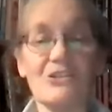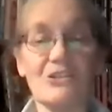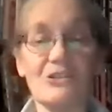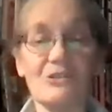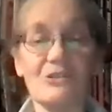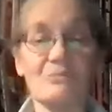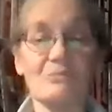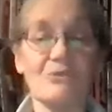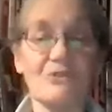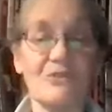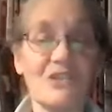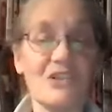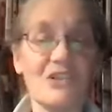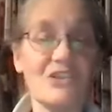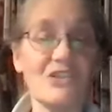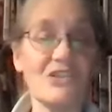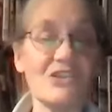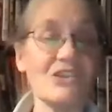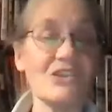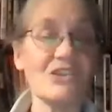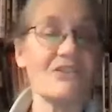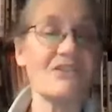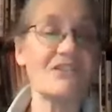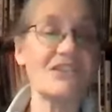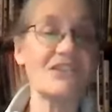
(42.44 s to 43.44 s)
certain
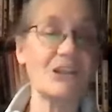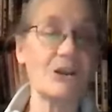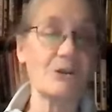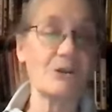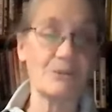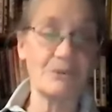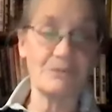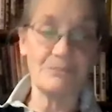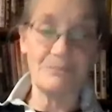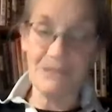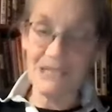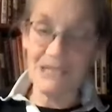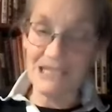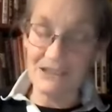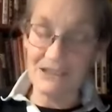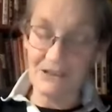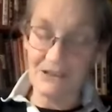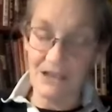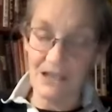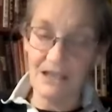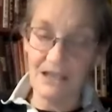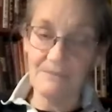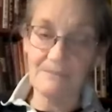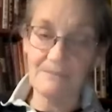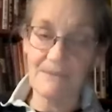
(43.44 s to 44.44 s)
provisions of the open meeting
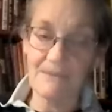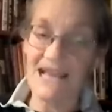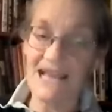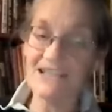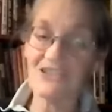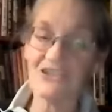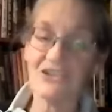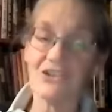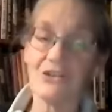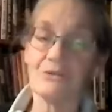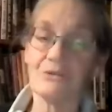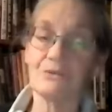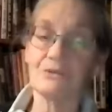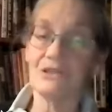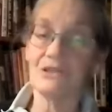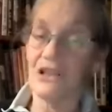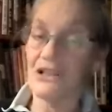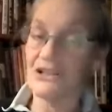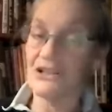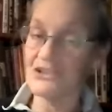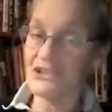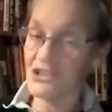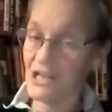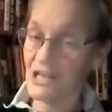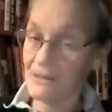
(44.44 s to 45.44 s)
law mass general
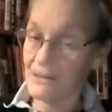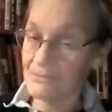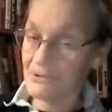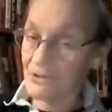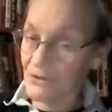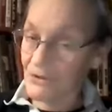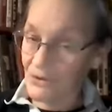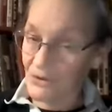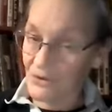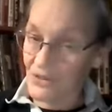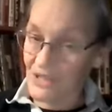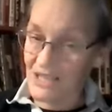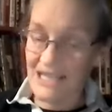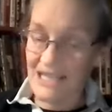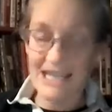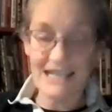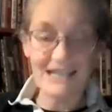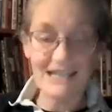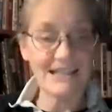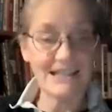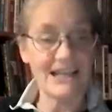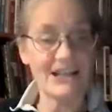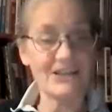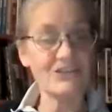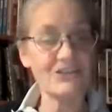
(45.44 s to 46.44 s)
laws chapter
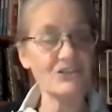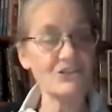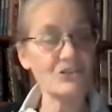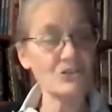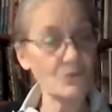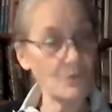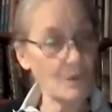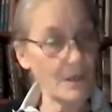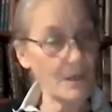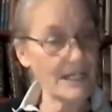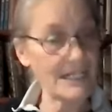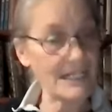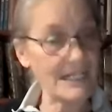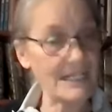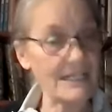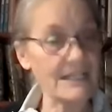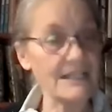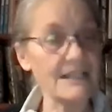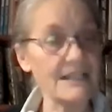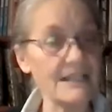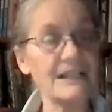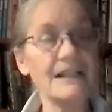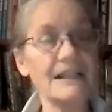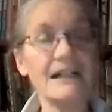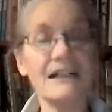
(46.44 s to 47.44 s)
30a section 20
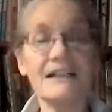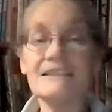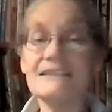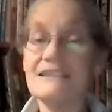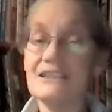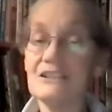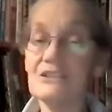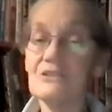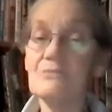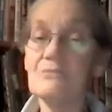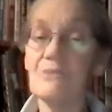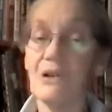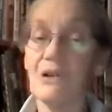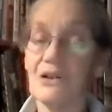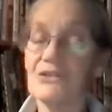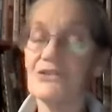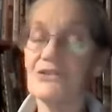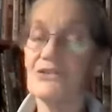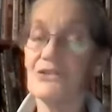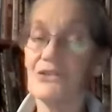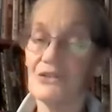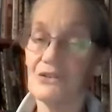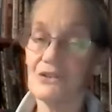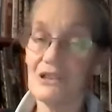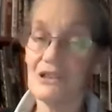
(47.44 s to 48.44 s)
until
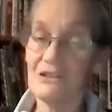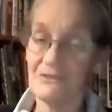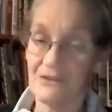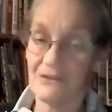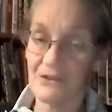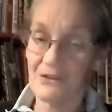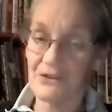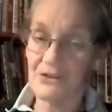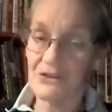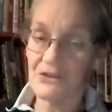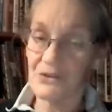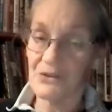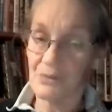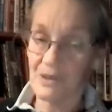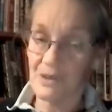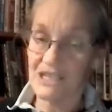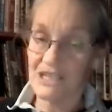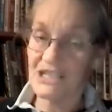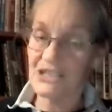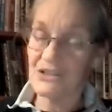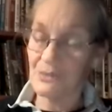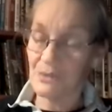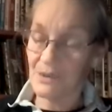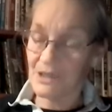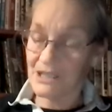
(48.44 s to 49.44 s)
march 31st
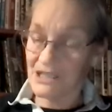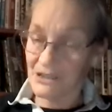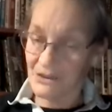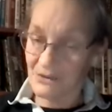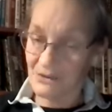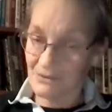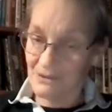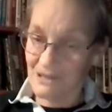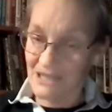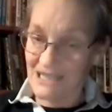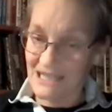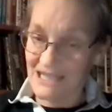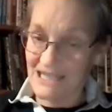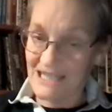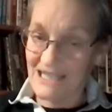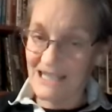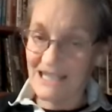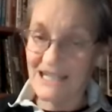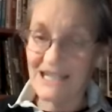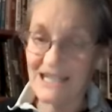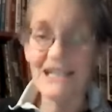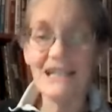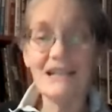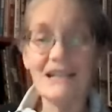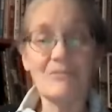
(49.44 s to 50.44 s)
2023
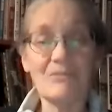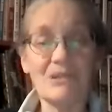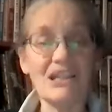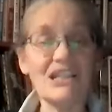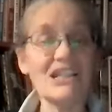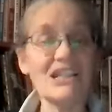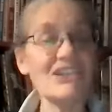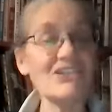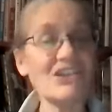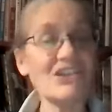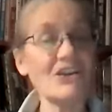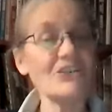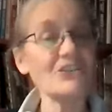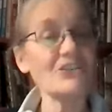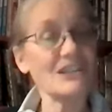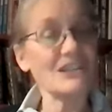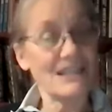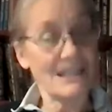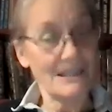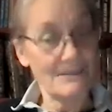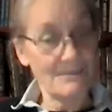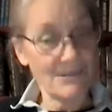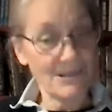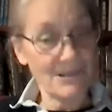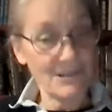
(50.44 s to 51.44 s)
meetings are
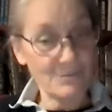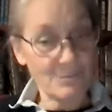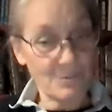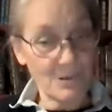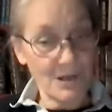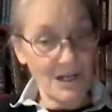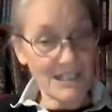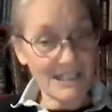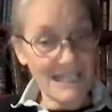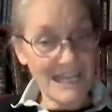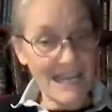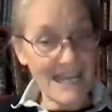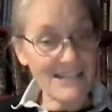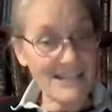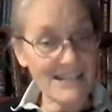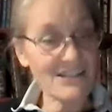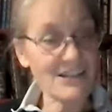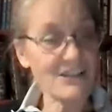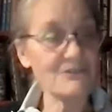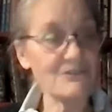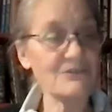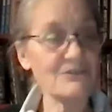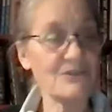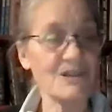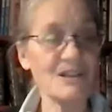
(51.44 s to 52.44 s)
typically broadcast
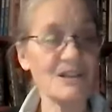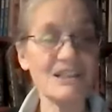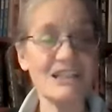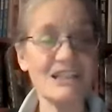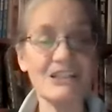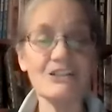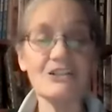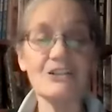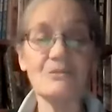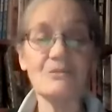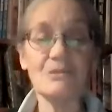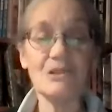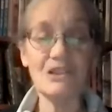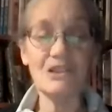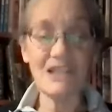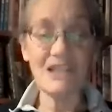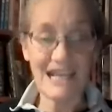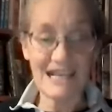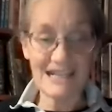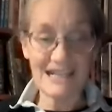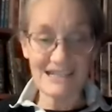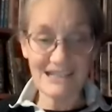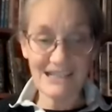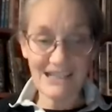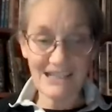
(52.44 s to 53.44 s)
on frontier community
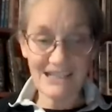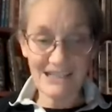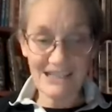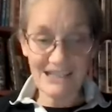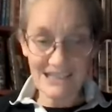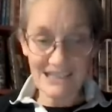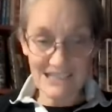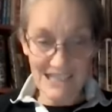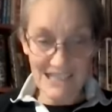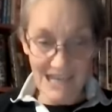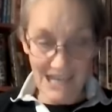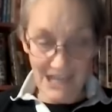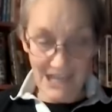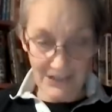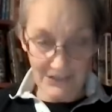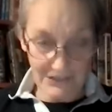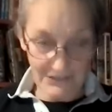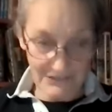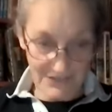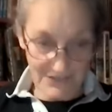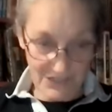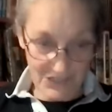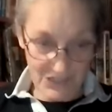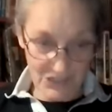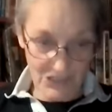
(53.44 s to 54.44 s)
access
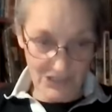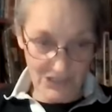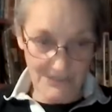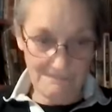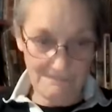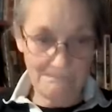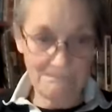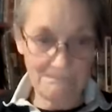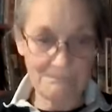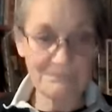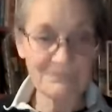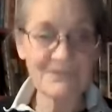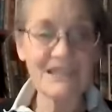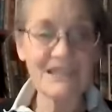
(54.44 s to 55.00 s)
television